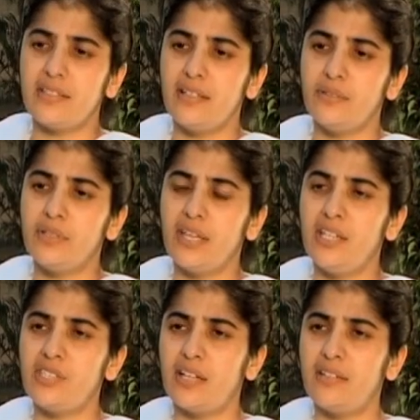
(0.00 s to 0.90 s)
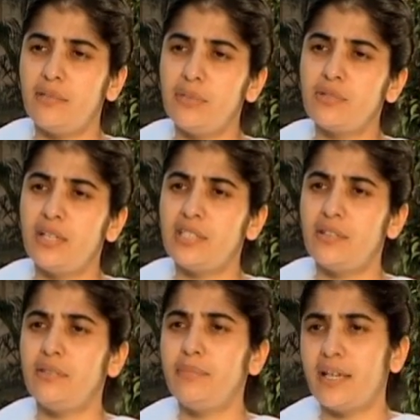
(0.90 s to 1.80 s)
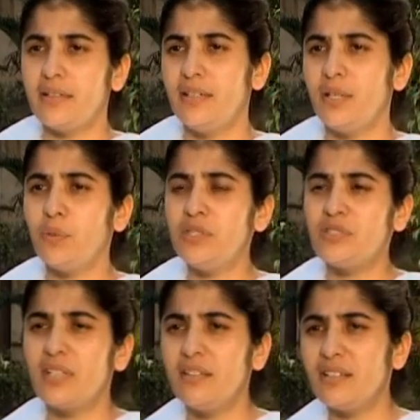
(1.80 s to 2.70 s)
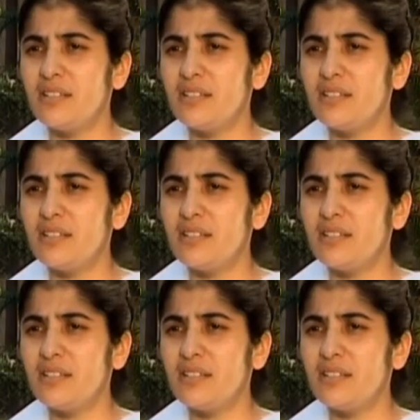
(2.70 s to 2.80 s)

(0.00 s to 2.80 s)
say, okay, he shouted at me, so I shouted back. What strength